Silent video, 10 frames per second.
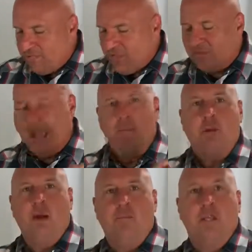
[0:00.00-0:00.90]
that that
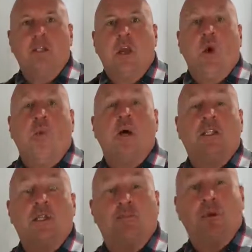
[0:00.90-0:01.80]
purpose
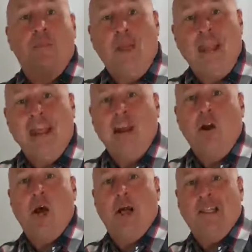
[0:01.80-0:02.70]
was to
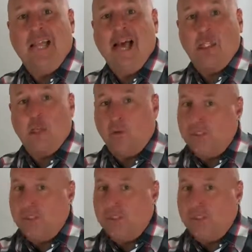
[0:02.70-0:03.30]
prepare Elijah.